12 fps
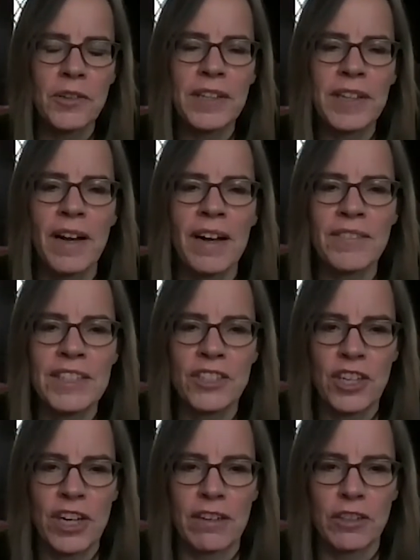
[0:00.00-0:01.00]
the obvious
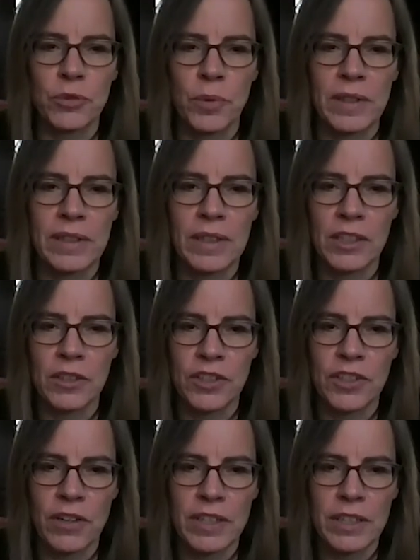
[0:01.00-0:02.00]
challenge when you're
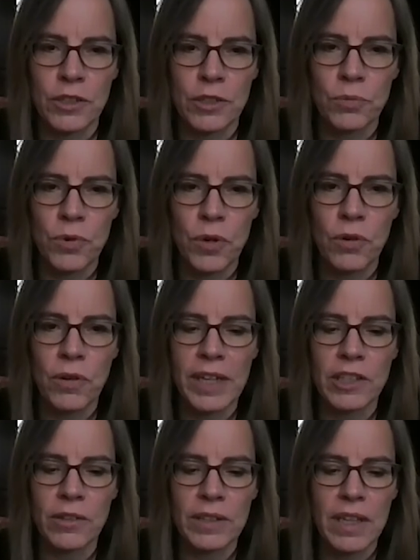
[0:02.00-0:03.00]
starting a new role
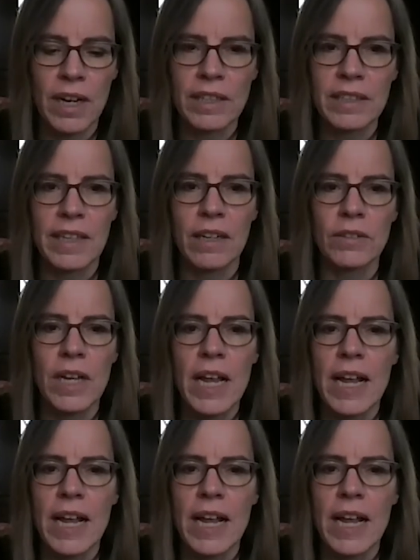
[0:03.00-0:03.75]
and you're in lockdown